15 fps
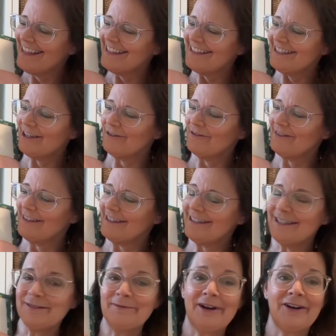So this
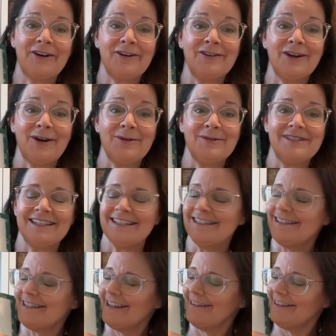is where her nose
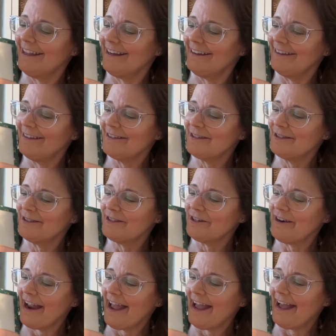is, and then this is her
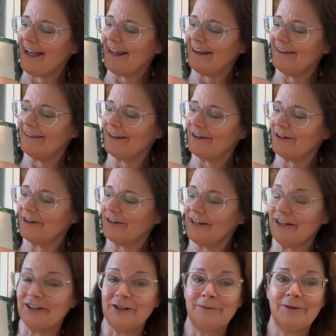head, and then her
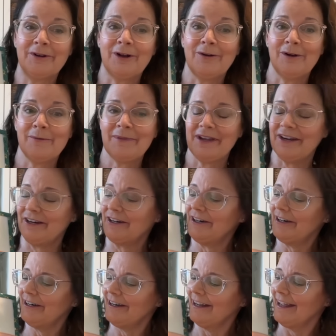ear will go up
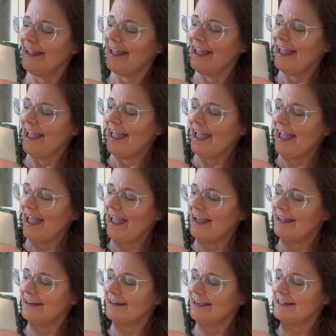here.
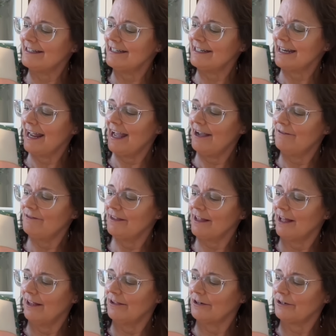And I didn't have the
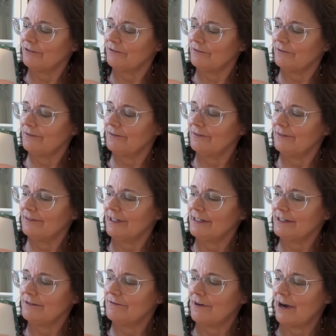color
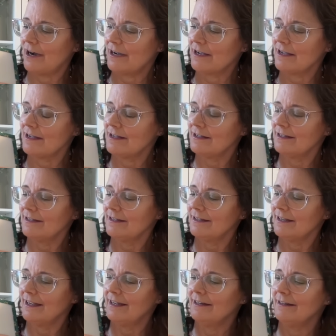London Fog,
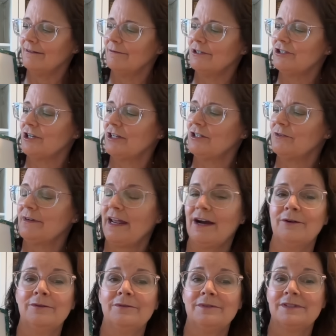and which I do
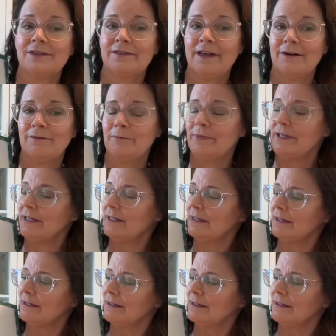now, so that will be,